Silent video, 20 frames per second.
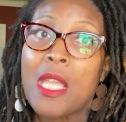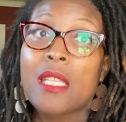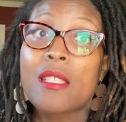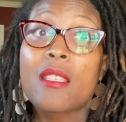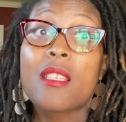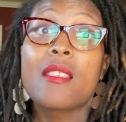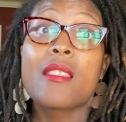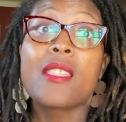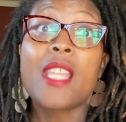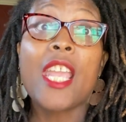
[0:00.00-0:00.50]

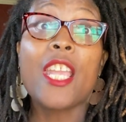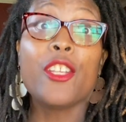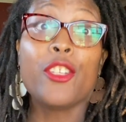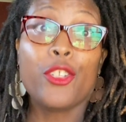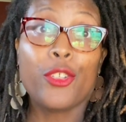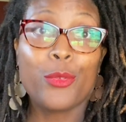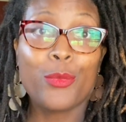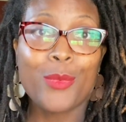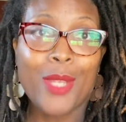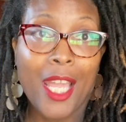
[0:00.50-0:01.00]
sustain
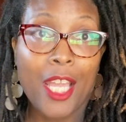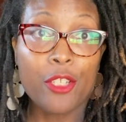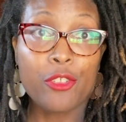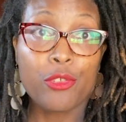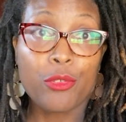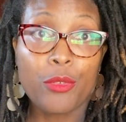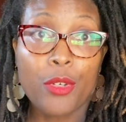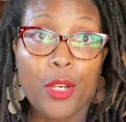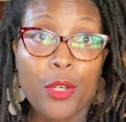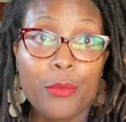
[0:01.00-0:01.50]
you as you
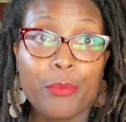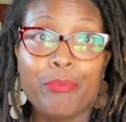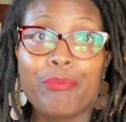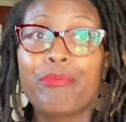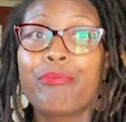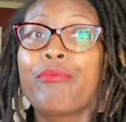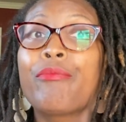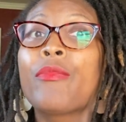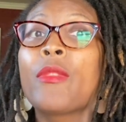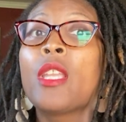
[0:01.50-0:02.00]
grow.
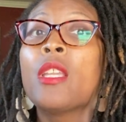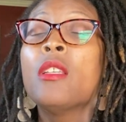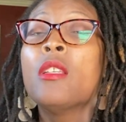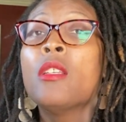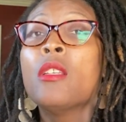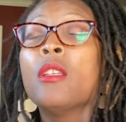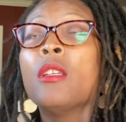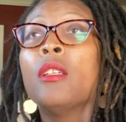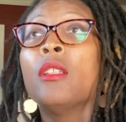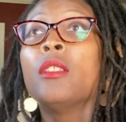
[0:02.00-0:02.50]

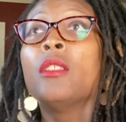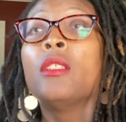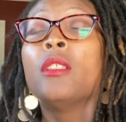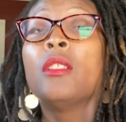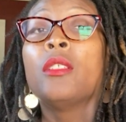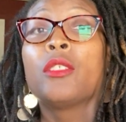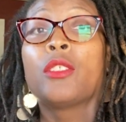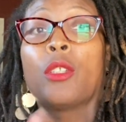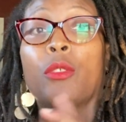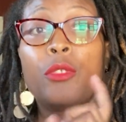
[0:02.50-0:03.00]

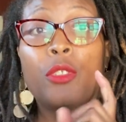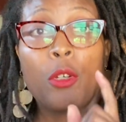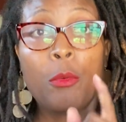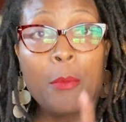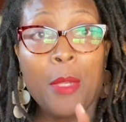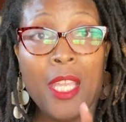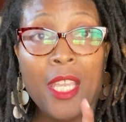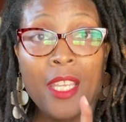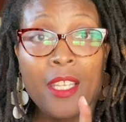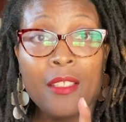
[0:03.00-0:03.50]
So
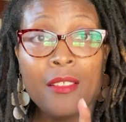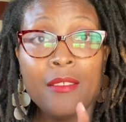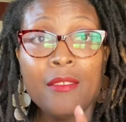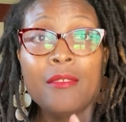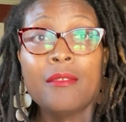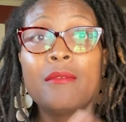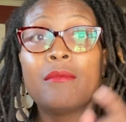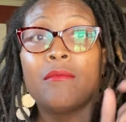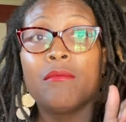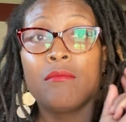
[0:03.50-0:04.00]
domain,
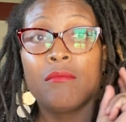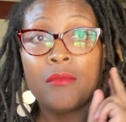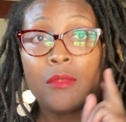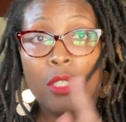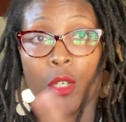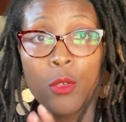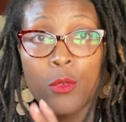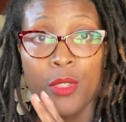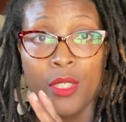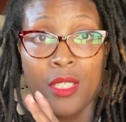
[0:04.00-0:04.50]

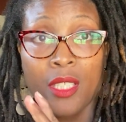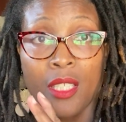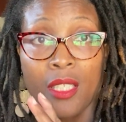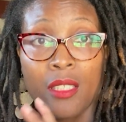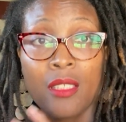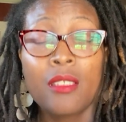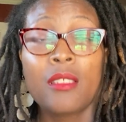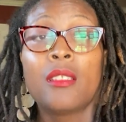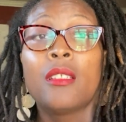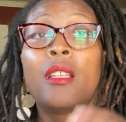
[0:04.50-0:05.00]

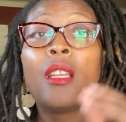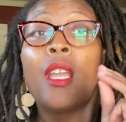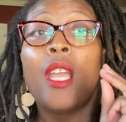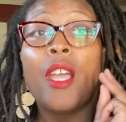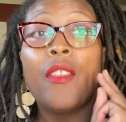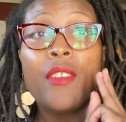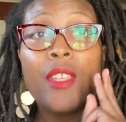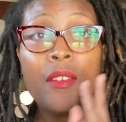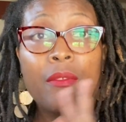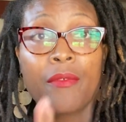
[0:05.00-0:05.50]
hosting,
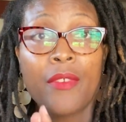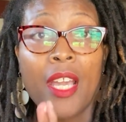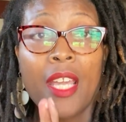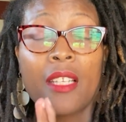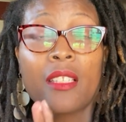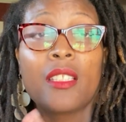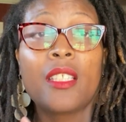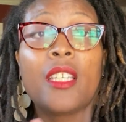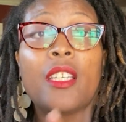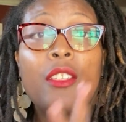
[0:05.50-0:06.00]
and then
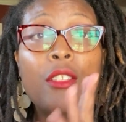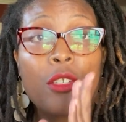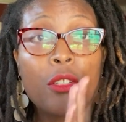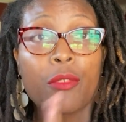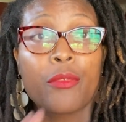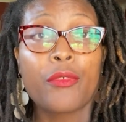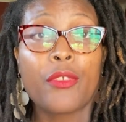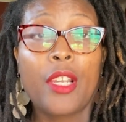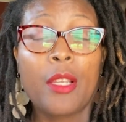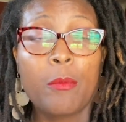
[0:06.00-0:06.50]
finally your
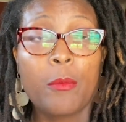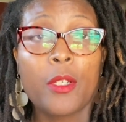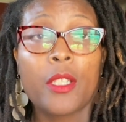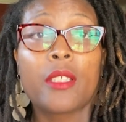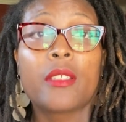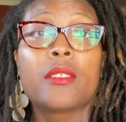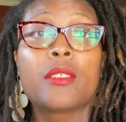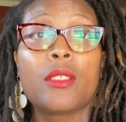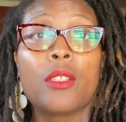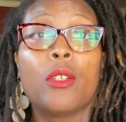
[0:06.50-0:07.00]

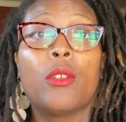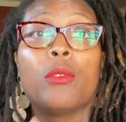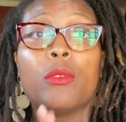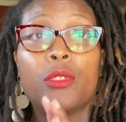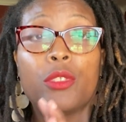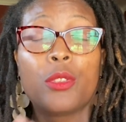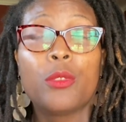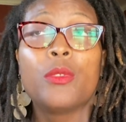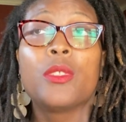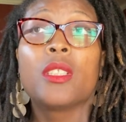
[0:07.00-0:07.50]
framework. So
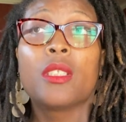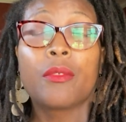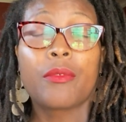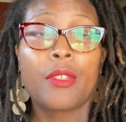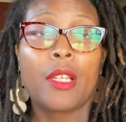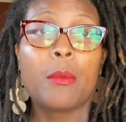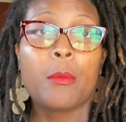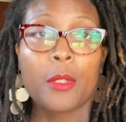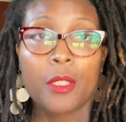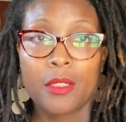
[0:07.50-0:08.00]
choosing the
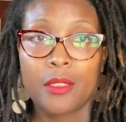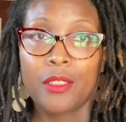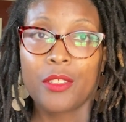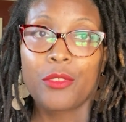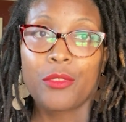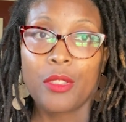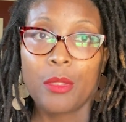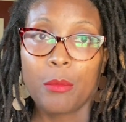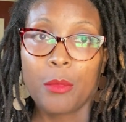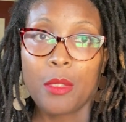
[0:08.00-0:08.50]
framework is
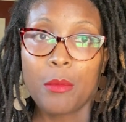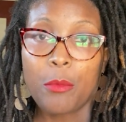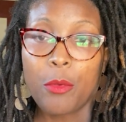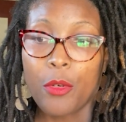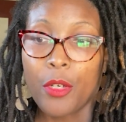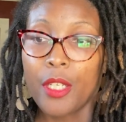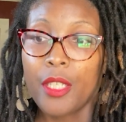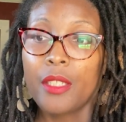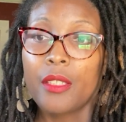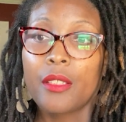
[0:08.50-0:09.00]
extremely
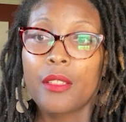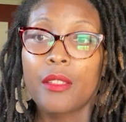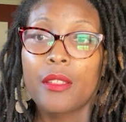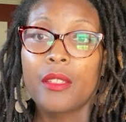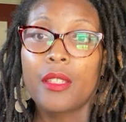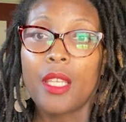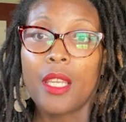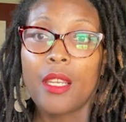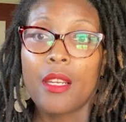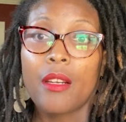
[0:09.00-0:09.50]
important.
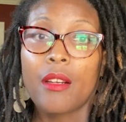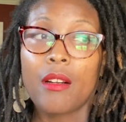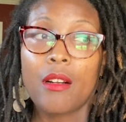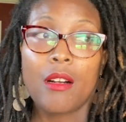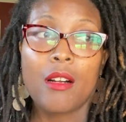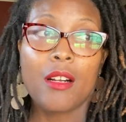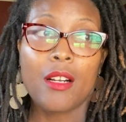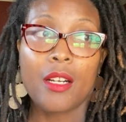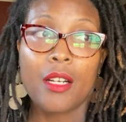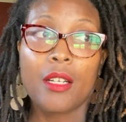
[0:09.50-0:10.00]
There
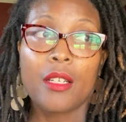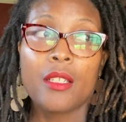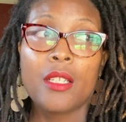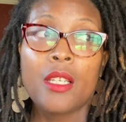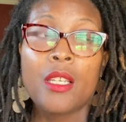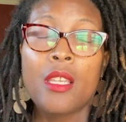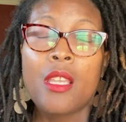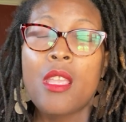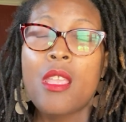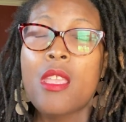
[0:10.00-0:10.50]
are
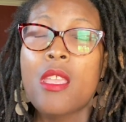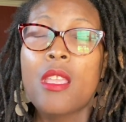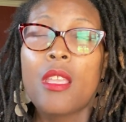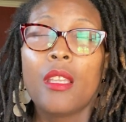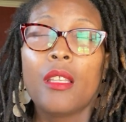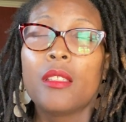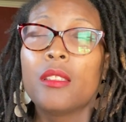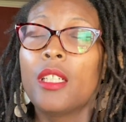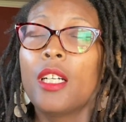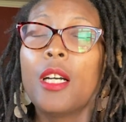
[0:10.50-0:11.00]

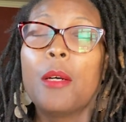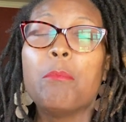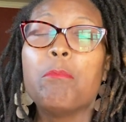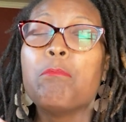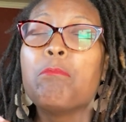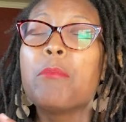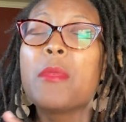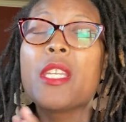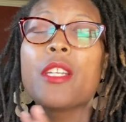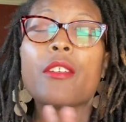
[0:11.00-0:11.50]
a
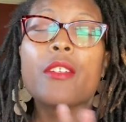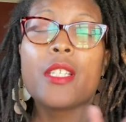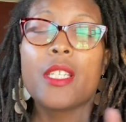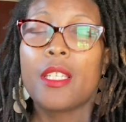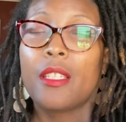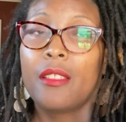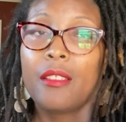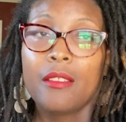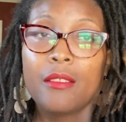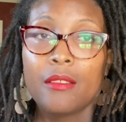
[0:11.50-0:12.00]

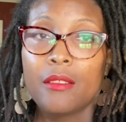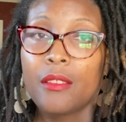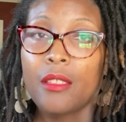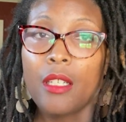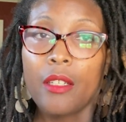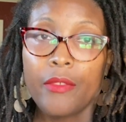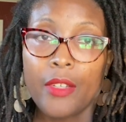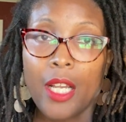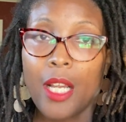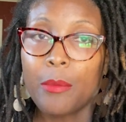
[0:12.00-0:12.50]
myriad
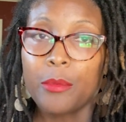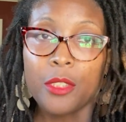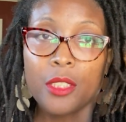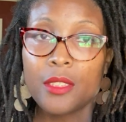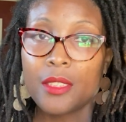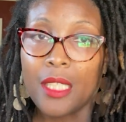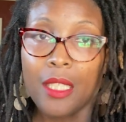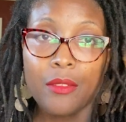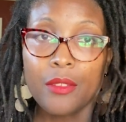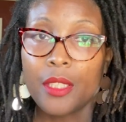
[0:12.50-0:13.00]
of
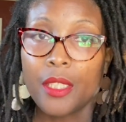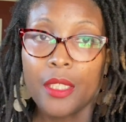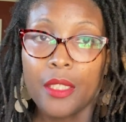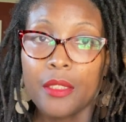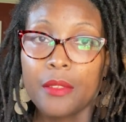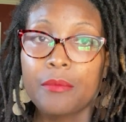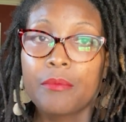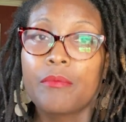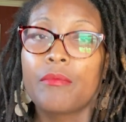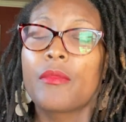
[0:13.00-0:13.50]
options out
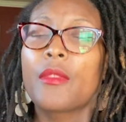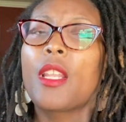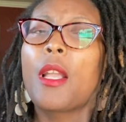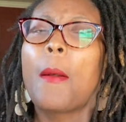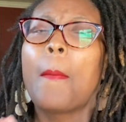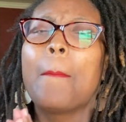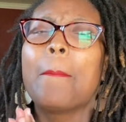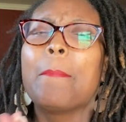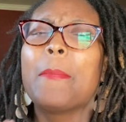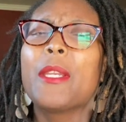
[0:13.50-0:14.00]
there, a
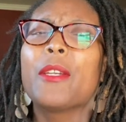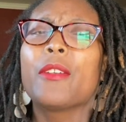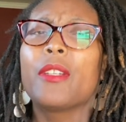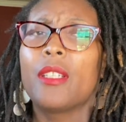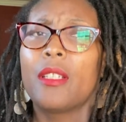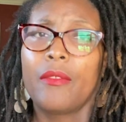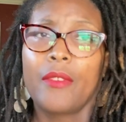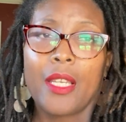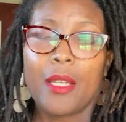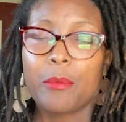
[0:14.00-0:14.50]

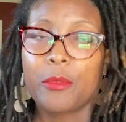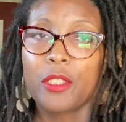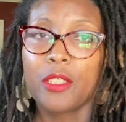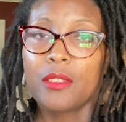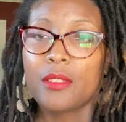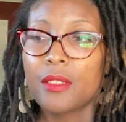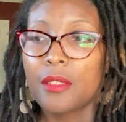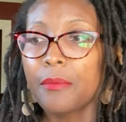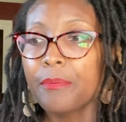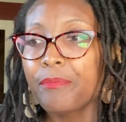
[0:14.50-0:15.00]
myriad of
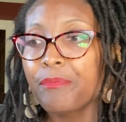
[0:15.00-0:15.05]
options.